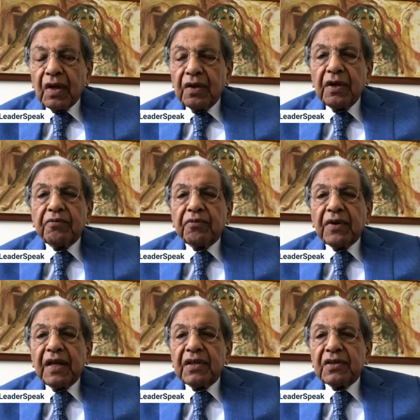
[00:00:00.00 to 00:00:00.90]

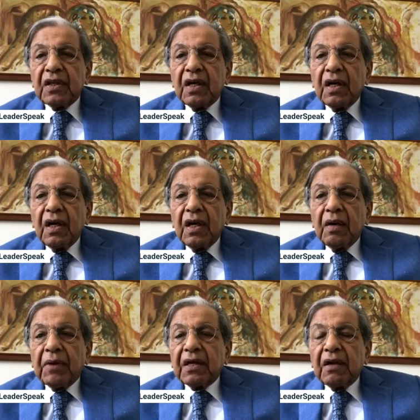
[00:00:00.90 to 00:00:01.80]
rephrased
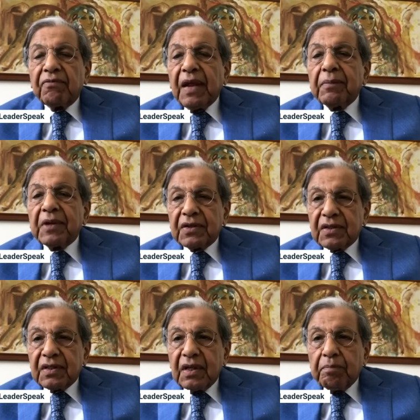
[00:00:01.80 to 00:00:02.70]
Mundell
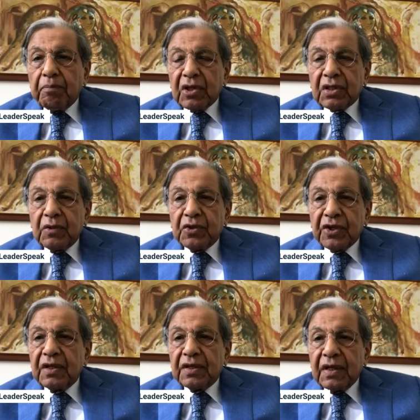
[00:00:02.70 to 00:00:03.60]
Fleming's impossible
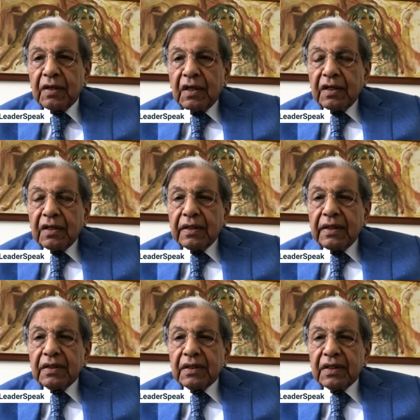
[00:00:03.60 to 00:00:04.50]
trinity
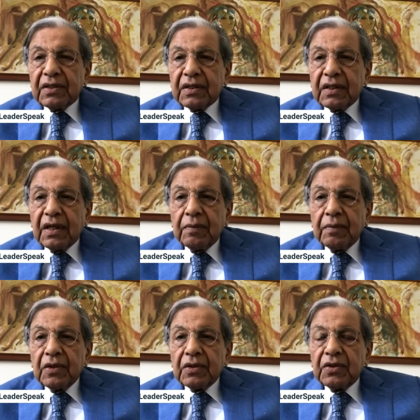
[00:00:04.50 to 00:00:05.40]
in this
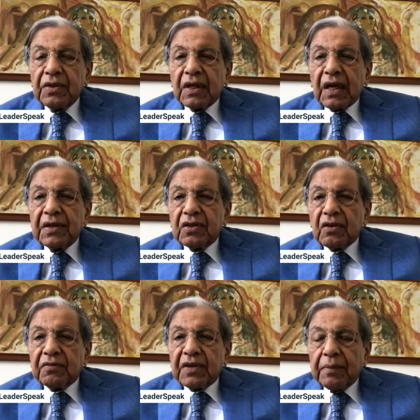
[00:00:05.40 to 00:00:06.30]
three kinds
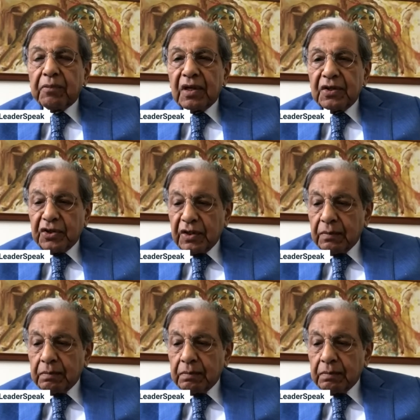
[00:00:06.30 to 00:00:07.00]
of typology.